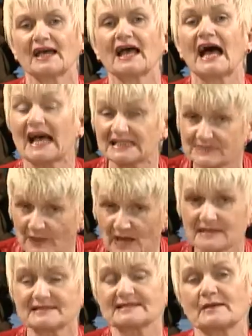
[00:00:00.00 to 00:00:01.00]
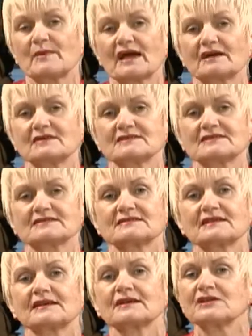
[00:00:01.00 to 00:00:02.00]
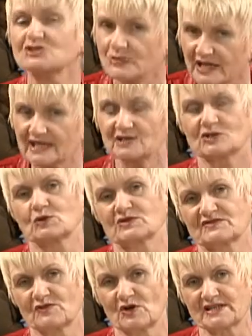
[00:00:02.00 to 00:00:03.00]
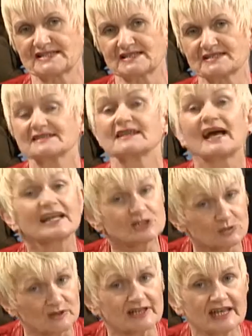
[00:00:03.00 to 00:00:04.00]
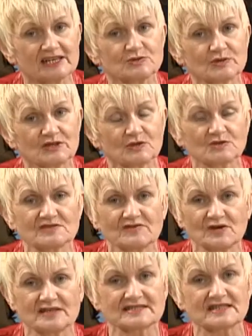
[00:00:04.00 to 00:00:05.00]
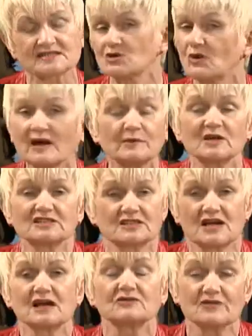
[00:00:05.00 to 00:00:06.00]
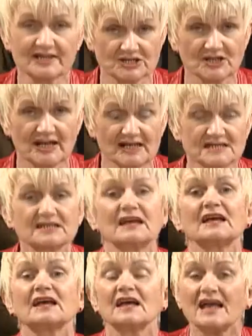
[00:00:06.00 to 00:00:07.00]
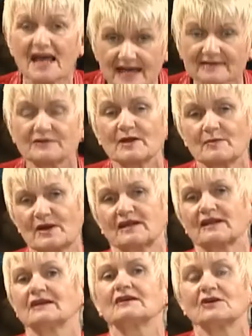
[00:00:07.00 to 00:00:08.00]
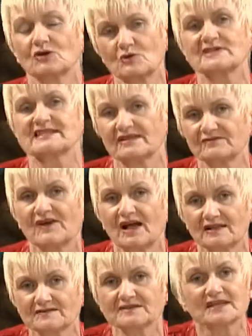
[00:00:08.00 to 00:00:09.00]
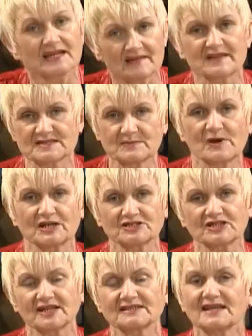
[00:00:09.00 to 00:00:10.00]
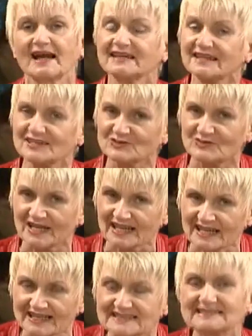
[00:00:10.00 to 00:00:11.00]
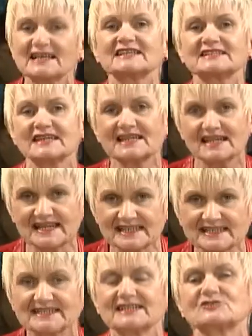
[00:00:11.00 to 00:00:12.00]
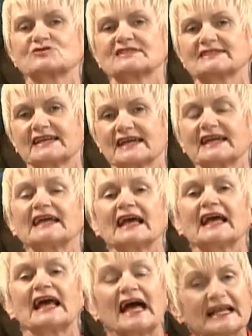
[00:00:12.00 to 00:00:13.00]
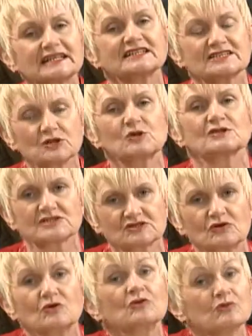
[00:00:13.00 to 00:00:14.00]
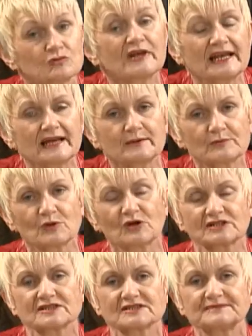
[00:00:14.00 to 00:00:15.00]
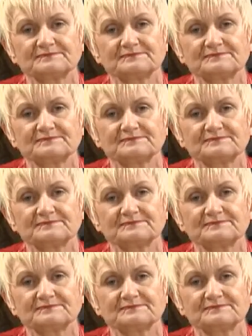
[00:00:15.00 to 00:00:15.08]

as policymakers to hear those voices and to engage with those voices. So I want to congratulate everybody who is involved in this project. I think it's really exciting and interesting, and it is also really important.